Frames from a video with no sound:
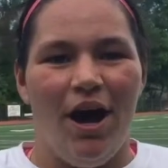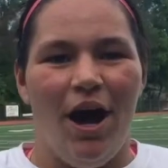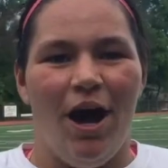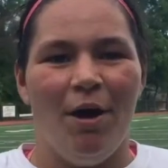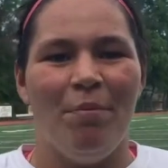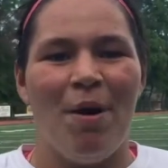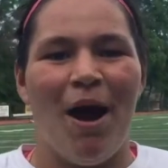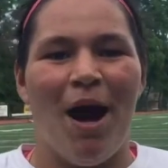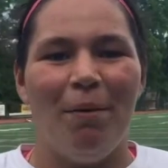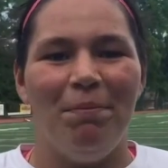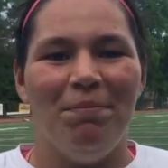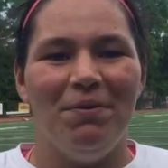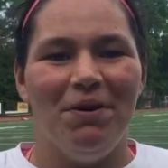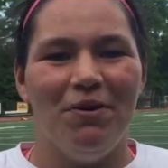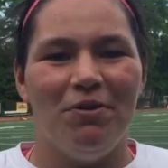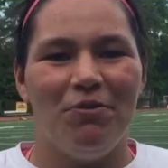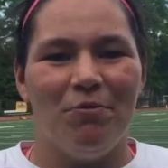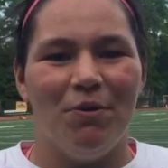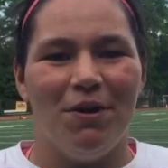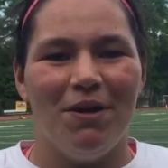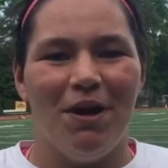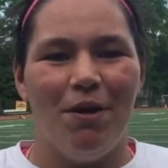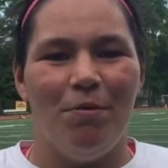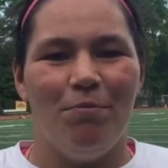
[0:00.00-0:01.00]
I'm happiest
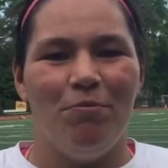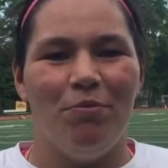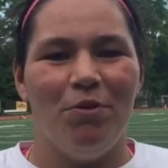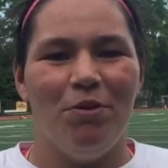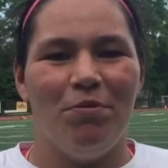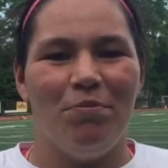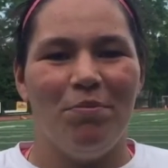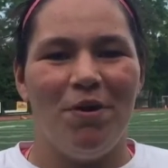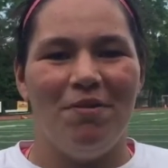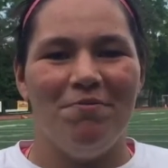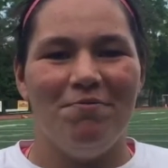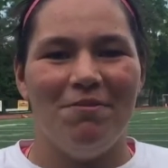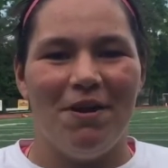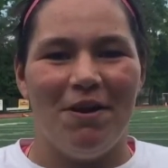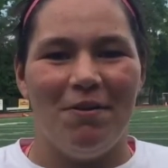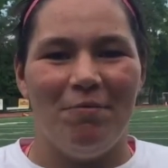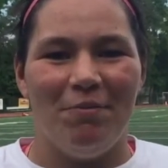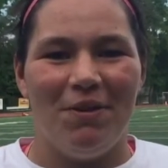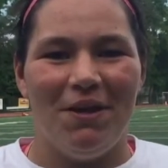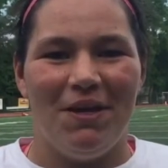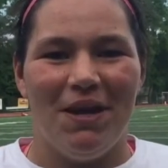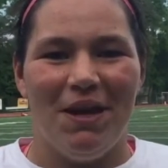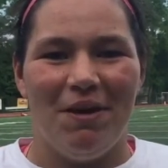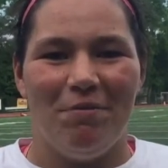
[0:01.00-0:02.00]
when I'm with my
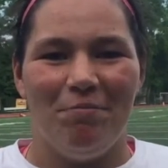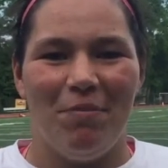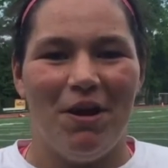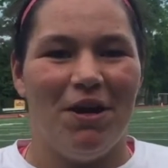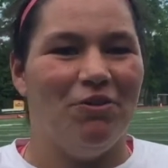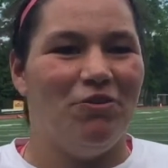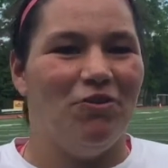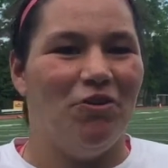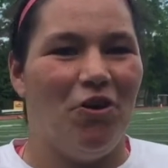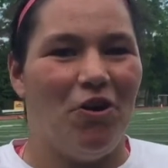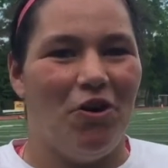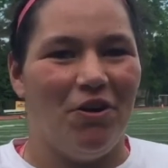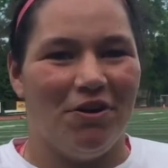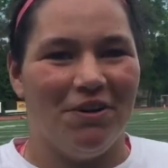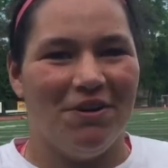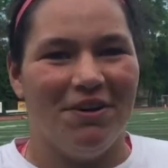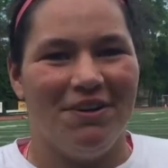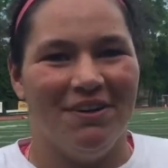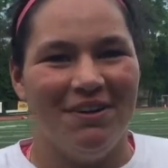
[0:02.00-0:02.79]
family and my dog.